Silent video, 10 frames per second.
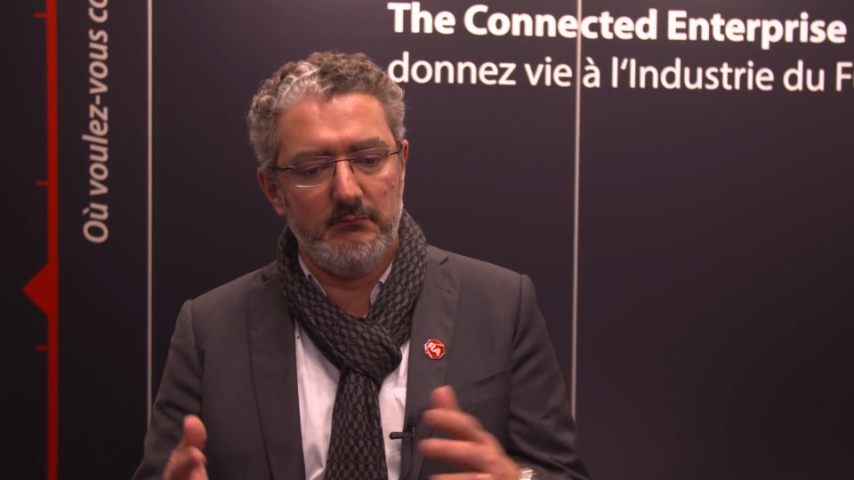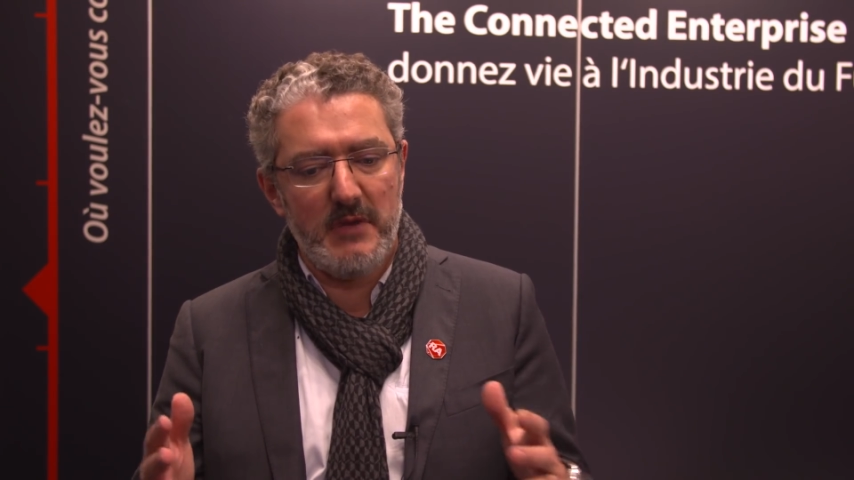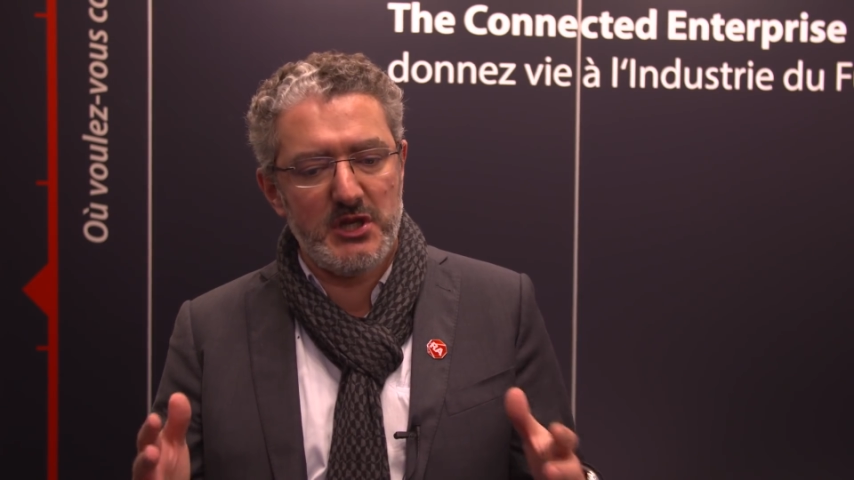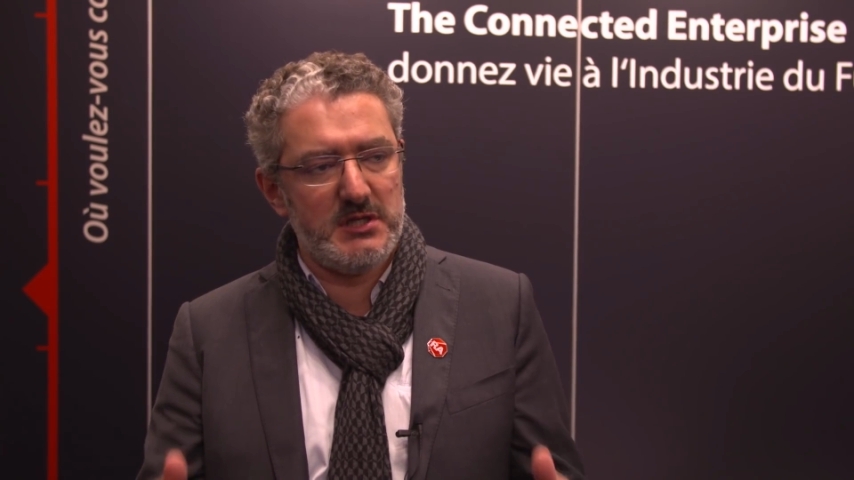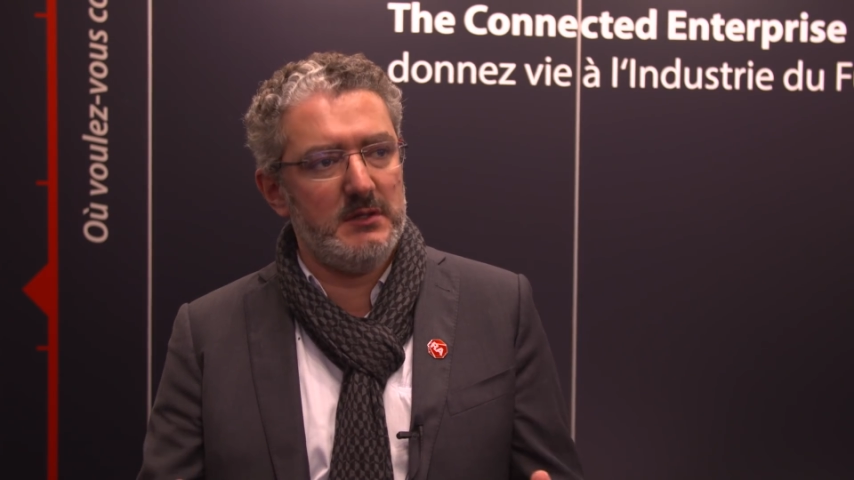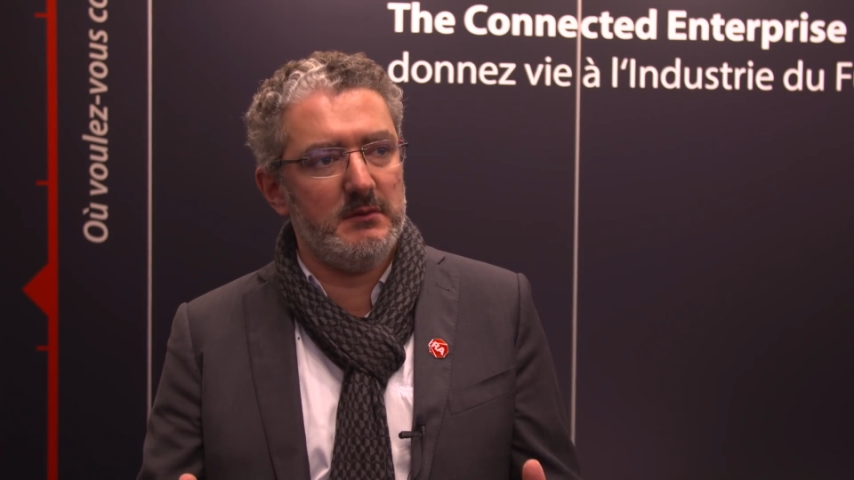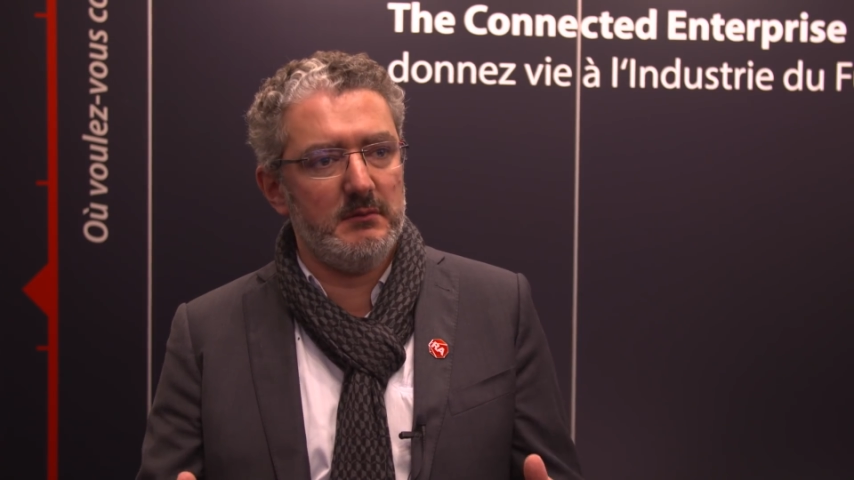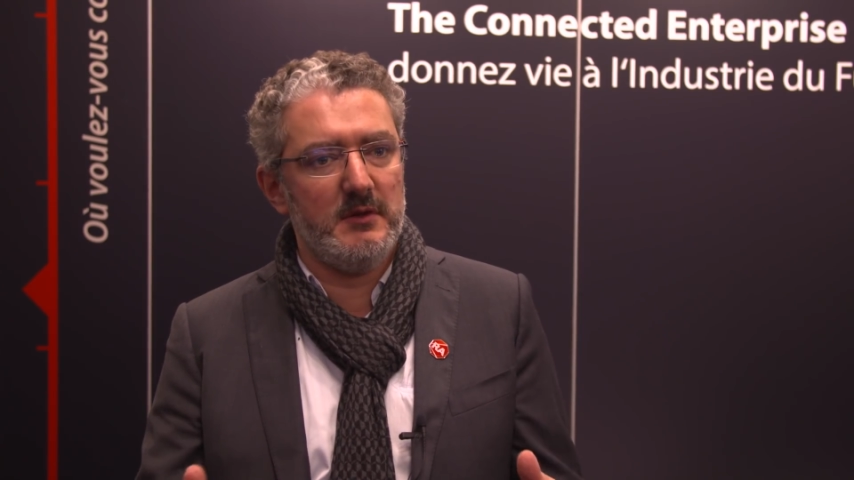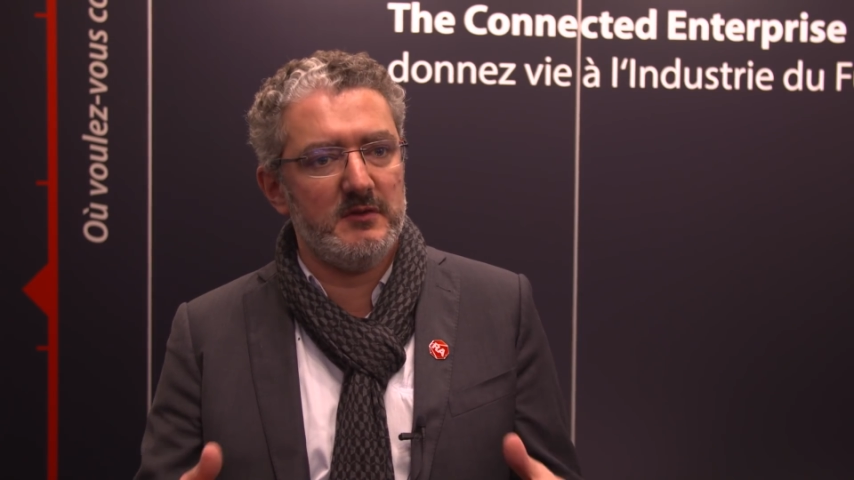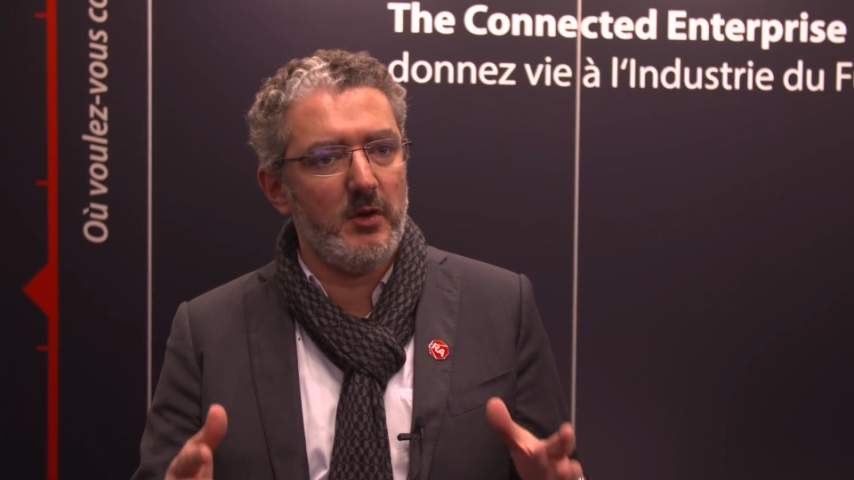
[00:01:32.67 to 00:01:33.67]

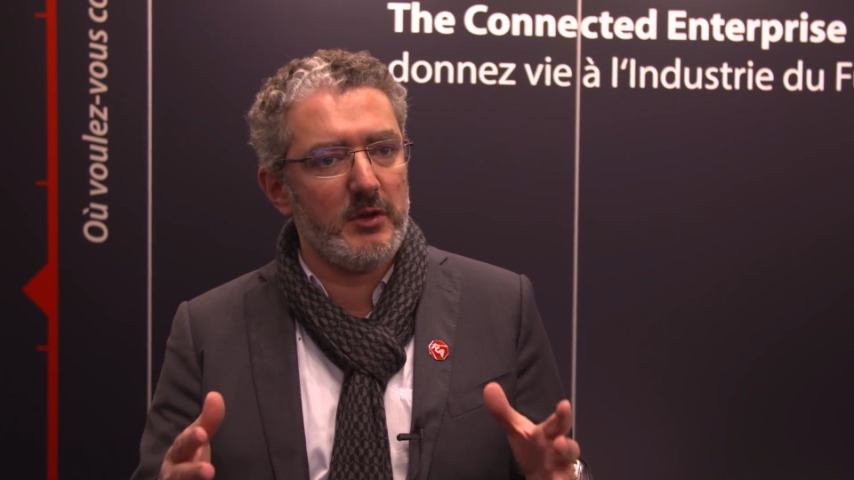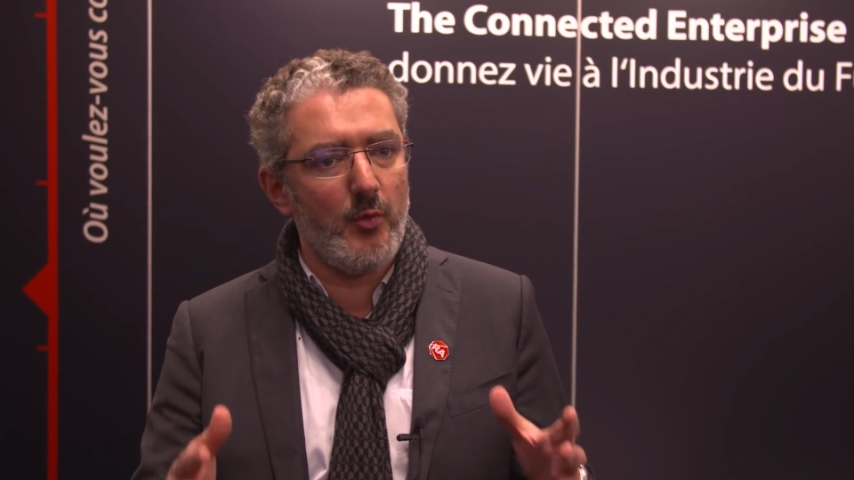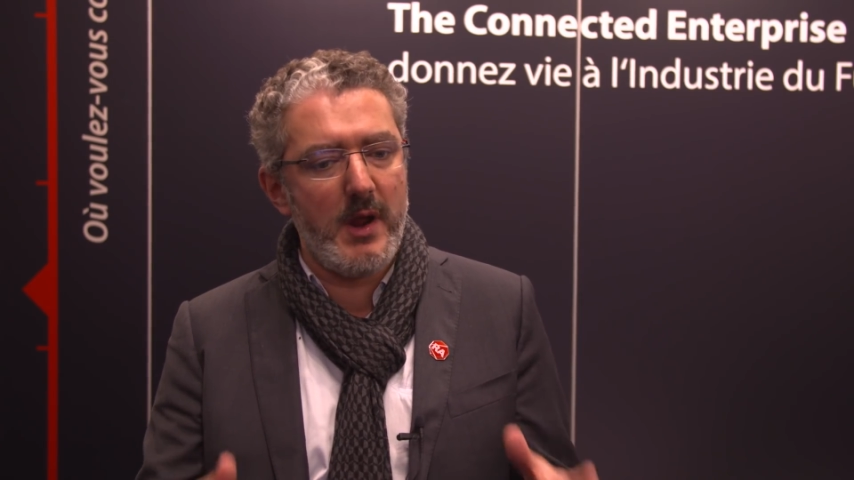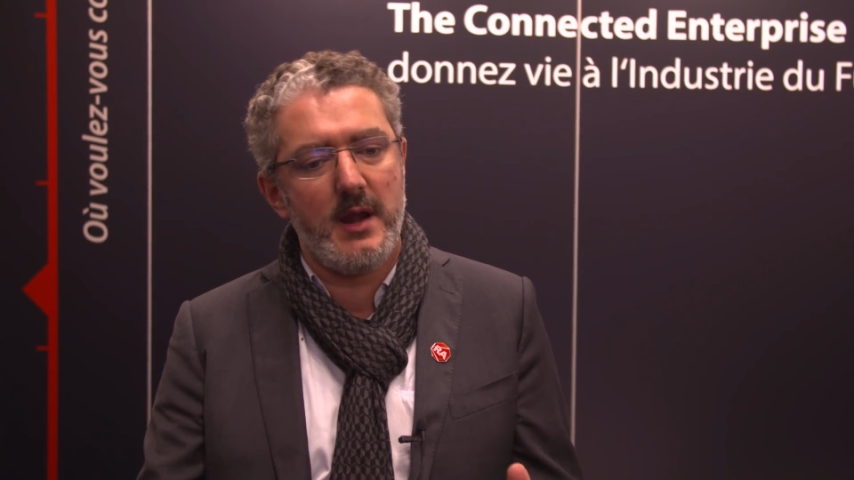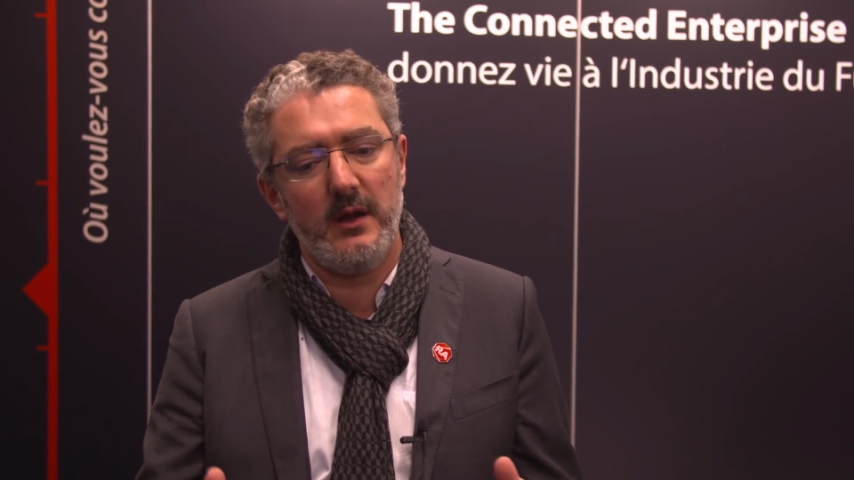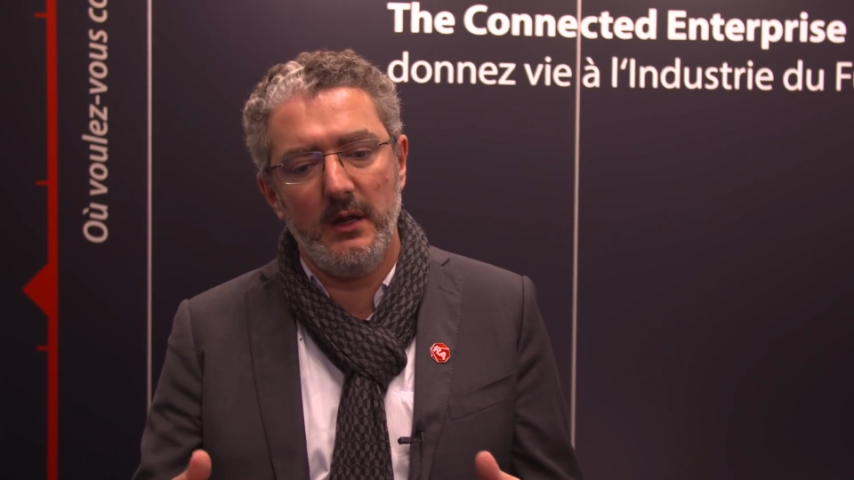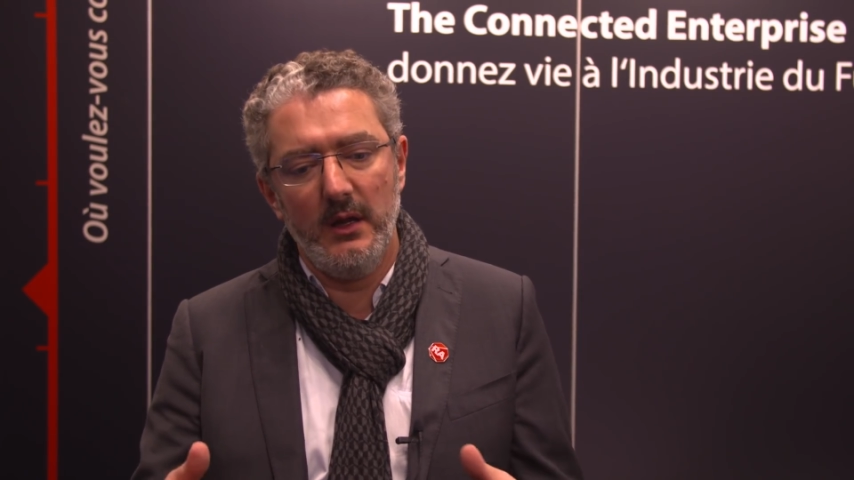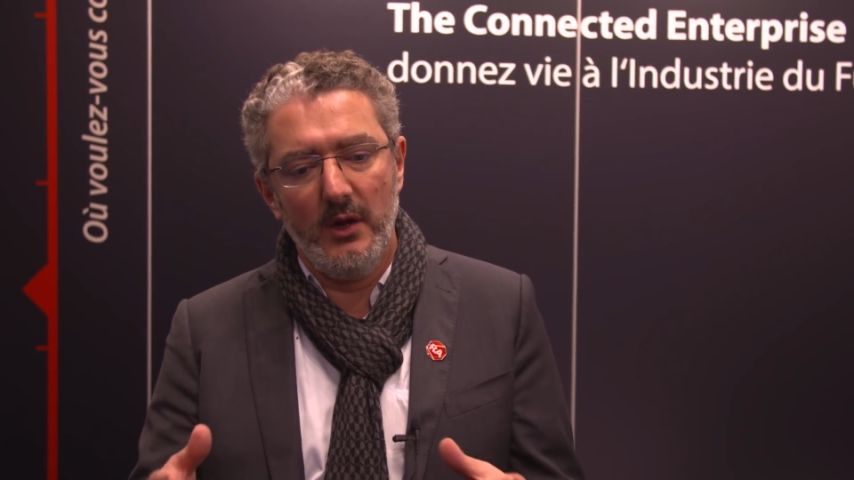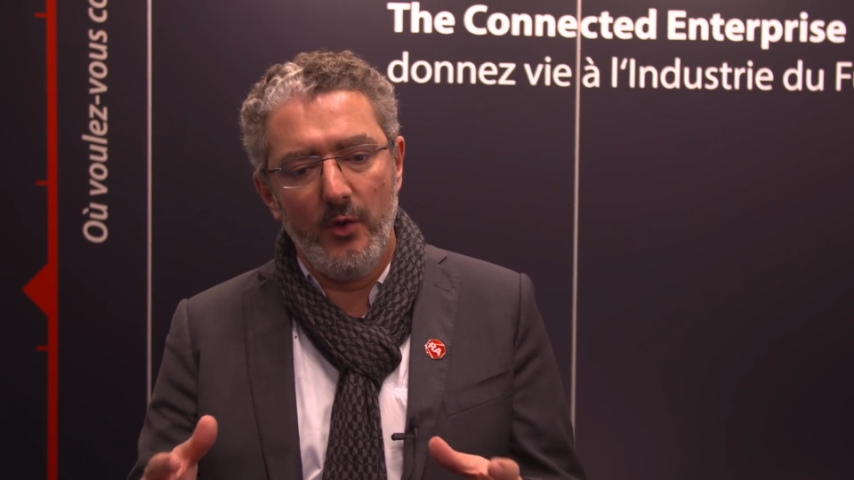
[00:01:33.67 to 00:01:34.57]
machine is going well,